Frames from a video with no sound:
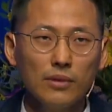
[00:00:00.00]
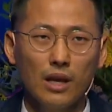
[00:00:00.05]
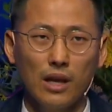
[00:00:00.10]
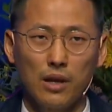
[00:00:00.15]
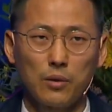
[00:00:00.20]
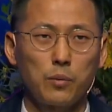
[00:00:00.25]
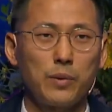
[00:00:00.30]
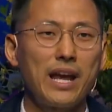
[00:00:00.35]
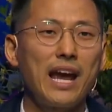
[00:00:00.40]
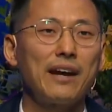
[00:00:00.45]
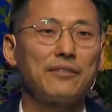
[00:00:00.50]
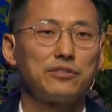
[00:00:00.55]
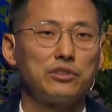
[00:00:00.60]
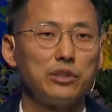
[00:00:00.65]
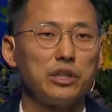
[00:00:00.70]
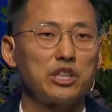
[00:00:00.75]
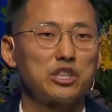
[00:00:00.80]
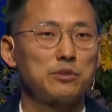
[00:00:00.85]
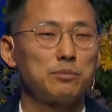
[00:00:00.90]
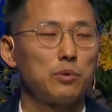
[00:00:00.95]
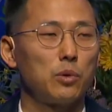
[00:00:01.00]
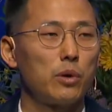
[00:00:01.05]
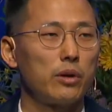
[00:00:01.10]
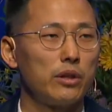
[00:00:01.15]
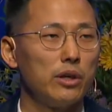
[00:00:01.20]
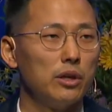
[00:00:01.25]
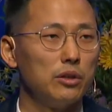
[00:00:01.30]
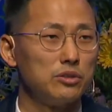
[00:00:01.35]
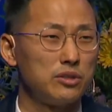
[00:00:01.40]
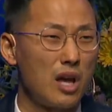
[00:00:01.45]
And we have to explore
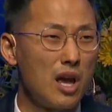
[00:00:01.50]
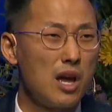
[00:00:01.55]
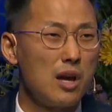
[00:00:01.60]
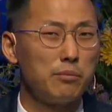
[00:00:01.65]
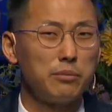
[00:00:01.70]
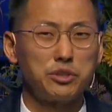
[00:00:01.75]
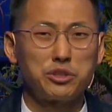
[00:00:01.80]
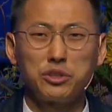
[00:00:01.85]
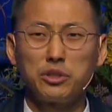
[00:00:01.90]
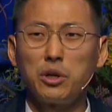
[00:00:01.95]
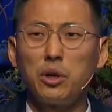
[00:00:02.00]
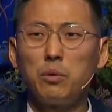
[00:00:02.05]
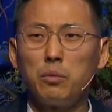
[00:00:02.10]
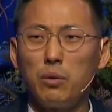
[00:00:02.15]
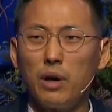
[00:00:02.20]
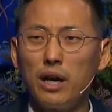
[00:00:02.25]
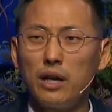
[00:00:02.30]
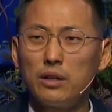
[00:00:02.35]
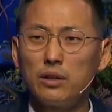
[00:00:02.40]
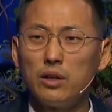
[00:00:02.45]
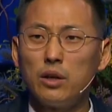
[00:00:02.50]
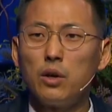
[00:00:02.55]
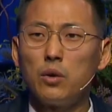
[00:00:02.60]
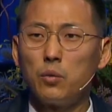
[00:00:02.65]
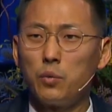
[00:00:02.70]
those. But you know what?